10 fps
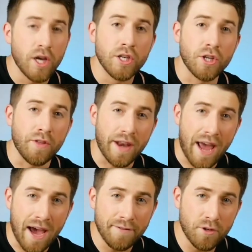So then
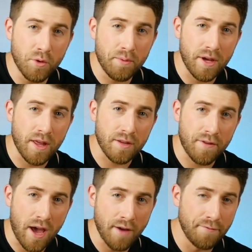after we play that
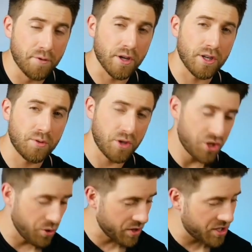F, we're going to
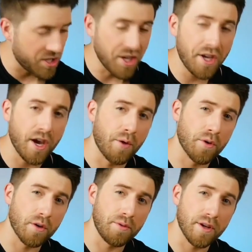switch to a C, and
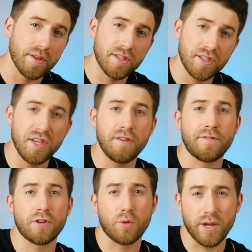we're going to play the C
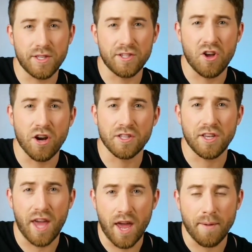for twice as long as
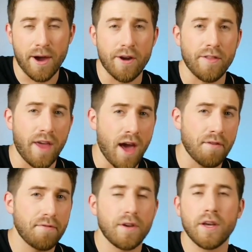the A minor and the
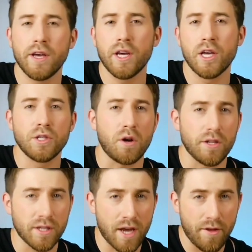F. So
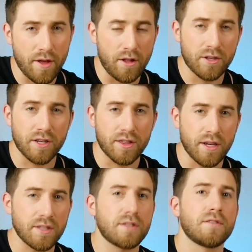altogether, that looks like
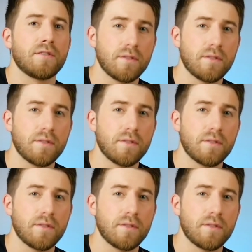this.